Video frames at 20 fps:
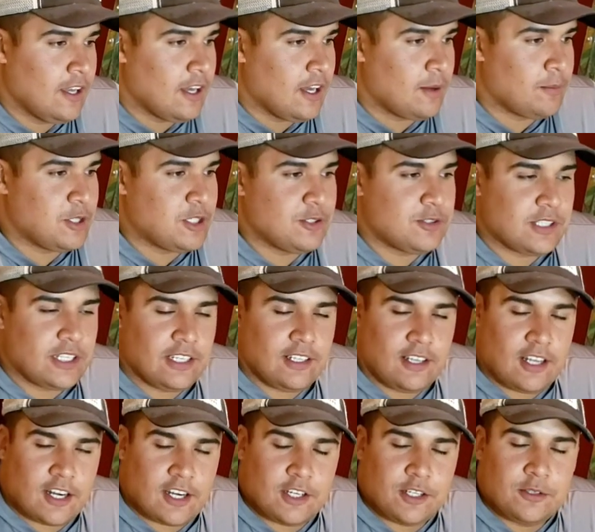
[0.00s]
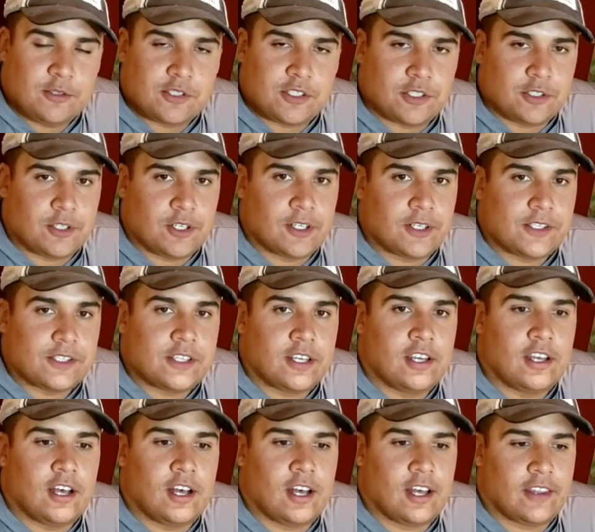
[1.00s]
And you see a lot of new shooters
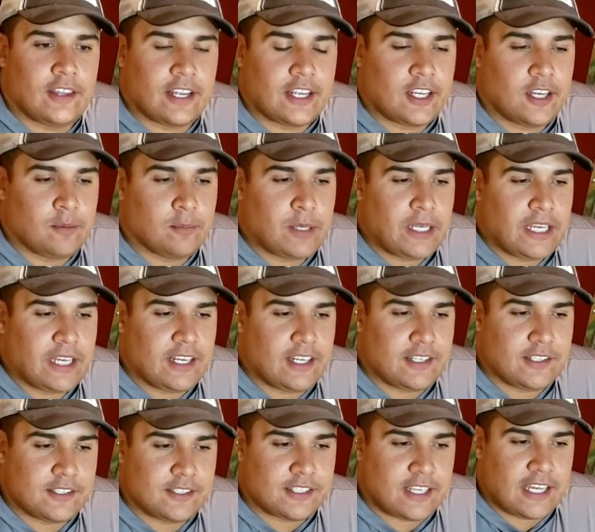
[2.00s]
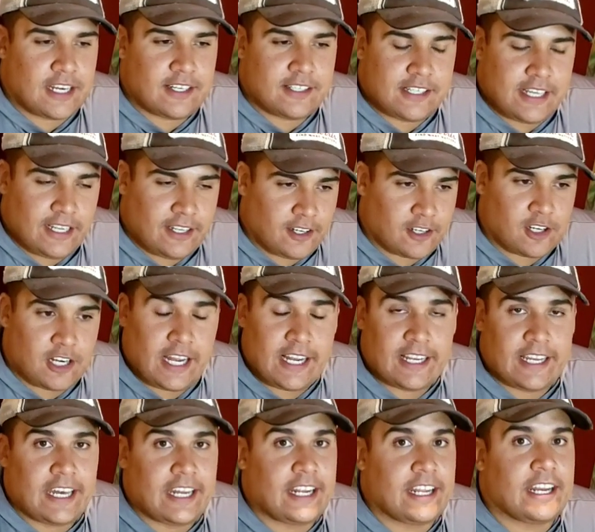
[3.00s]
that come in and just kind of take a
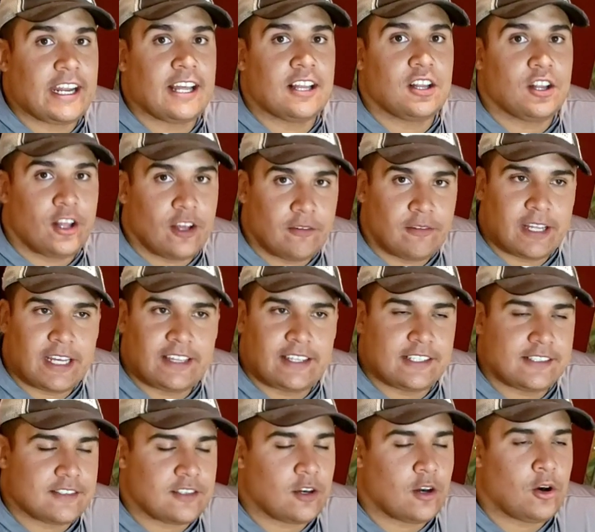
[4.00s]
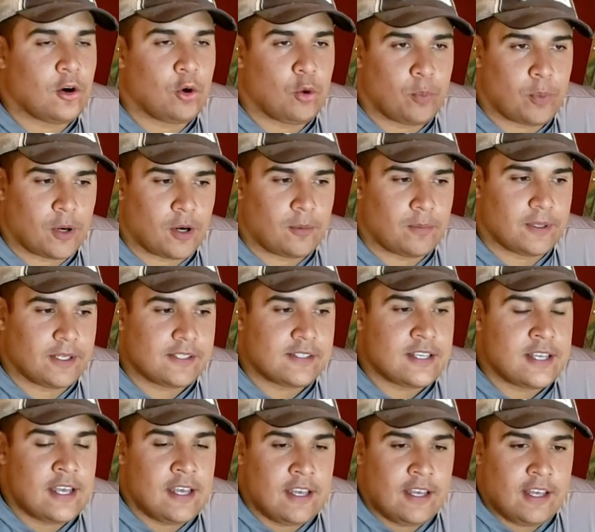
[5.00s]
crack at it. And I love that. That's the whole purpose.